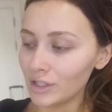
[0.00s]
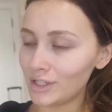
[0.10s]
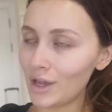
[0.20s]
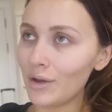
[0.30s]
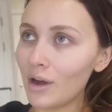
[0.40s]

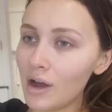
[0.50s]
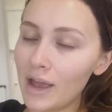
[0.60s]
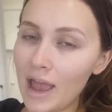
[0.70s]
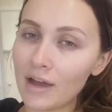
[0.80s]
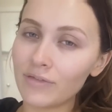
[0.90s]
So
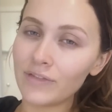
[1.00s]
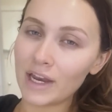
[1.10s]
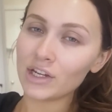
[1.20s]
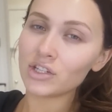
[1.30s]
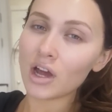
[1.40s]
I have
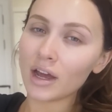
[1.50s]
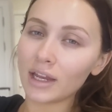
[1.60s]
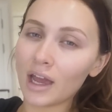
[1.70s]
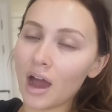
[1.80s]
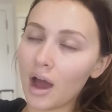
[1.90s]
finished
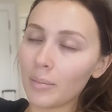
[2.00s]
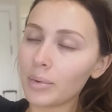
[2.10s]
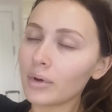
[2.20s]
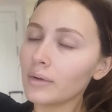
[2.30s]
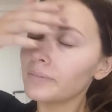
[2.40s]
tidying
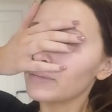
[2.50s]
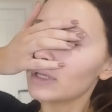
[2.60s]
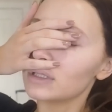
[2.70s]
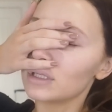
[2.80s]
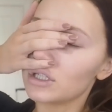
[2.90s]
up.
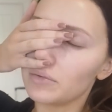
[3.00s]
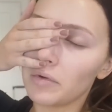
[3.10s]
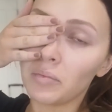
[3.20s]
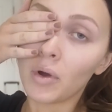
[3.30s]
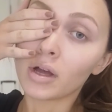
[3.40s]
It's literally
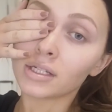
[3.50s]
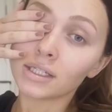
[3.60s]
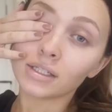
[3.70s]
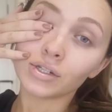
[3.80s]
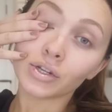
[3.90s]
my worst
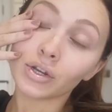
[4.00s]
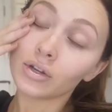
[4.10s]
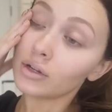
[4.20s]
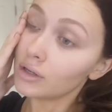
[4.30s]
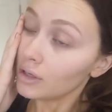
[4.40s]
thing to
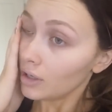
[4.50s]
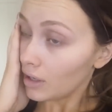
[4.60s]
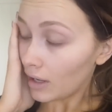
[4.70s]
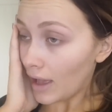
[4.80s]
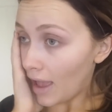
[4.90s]
do.
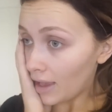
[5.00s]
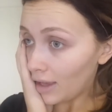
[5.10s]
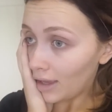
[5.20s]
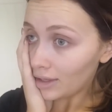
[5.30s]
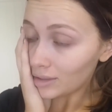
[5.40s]
I
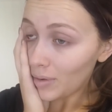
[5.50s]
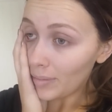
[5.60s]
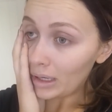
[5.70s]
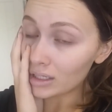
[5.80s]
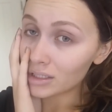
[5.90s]
hate it. This
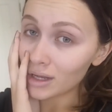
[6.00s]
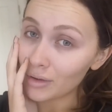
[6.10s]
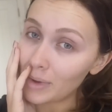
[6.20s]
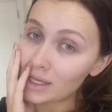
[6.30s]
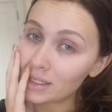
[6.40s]
apartment gets
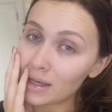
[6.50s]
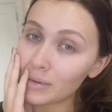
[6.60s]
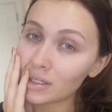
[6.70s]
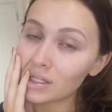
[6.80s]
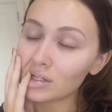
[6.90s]
so messy
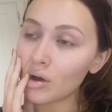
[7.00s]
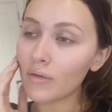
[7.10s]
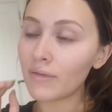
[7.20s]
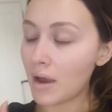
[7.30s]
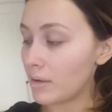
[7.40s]
because it's
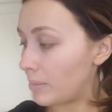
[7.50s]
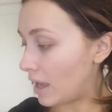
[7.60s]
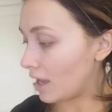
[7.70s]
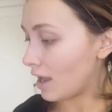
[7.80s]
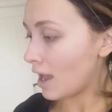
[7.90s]
not very
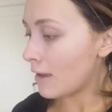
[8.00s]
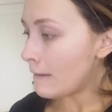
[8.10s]
big.